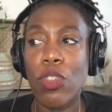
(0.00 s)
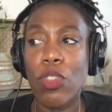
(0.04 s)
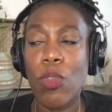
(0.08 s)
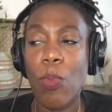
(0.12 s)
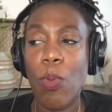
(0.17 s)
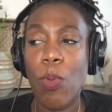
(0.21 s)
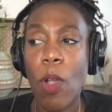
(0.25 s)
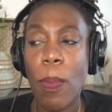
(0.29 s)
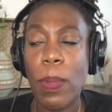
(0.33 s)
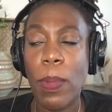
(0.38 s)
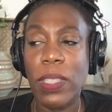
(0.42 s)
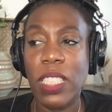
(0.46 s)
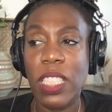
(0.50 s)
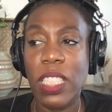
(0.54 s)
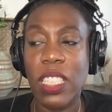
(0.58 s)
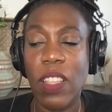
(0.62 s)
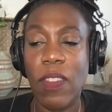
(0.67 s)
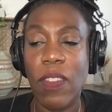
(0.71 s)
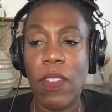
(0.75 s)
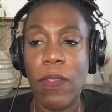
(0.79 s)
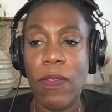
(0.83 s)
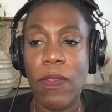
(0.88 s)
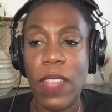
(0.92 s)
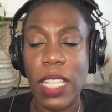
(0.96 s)
purposes
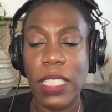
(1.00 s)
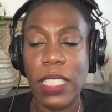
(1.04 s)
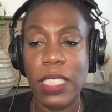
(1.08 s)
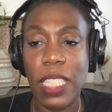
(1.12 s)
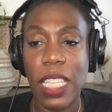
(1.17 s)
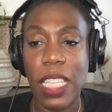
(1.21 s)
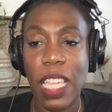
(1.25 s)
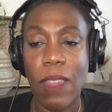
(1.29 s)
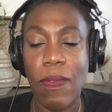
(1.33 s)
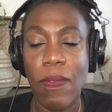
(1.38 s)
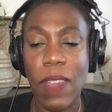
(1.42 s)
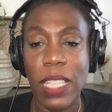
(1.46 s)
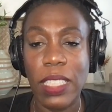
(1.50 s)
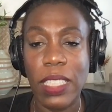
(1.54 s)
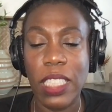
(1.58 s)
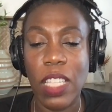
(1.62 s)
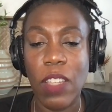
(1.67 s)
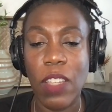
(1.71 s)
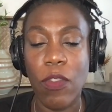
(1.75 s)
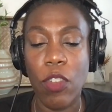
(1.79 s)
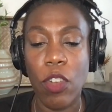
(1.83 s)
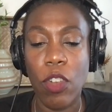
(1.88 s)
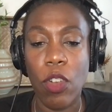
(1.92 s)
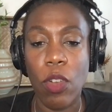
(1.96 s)
of
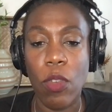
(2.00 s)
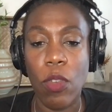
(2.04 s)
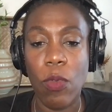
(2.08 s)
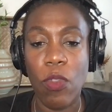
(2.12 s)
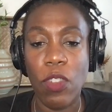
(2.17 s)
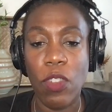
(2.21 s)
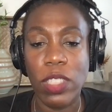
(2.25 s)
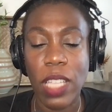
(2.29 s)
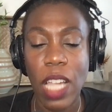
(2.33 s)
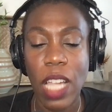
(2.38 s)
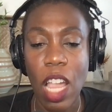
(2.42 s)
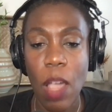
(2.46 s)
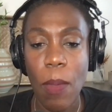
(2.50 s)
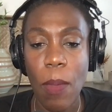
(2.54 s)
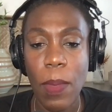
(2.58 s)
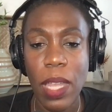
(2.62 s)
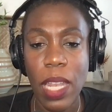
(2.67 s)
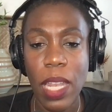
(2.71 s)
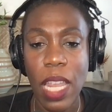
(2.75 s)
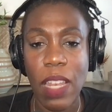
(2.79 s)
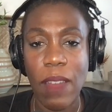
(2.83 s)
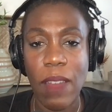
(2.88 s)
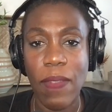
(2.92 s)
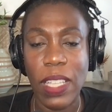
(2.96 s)
investing for
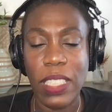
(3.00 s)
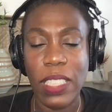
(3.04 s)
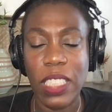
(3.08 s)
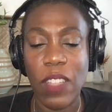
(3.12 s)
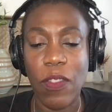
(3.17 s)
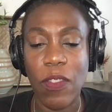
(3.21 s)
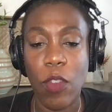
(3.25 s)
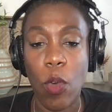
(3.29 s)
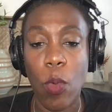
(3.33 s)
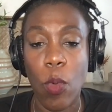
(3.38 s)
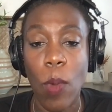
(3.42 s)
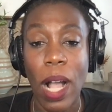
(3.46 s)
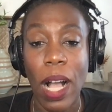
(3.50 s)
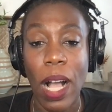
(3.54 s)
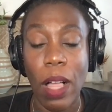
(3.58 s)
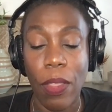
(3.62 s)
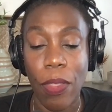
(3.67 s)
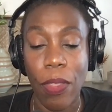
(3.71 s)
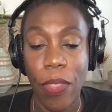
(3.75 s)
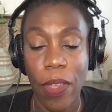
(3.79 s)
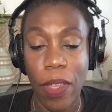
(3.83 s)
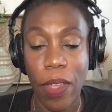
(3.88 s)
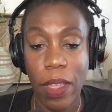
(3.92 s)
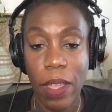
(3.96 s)
retirement and investing for
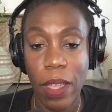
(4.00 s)
wealth.